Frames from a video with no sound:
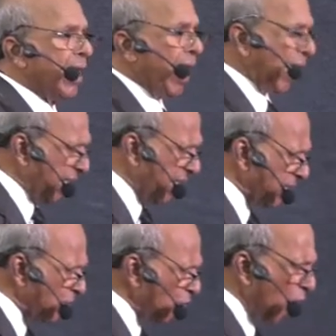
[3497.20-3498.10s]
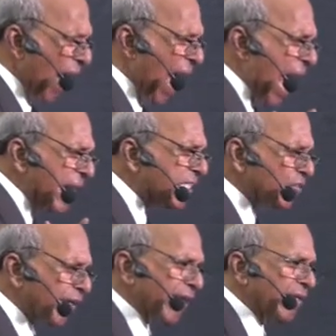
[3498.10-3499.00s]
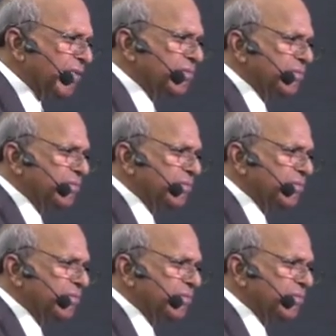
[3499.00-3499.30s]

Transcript: I get so angry.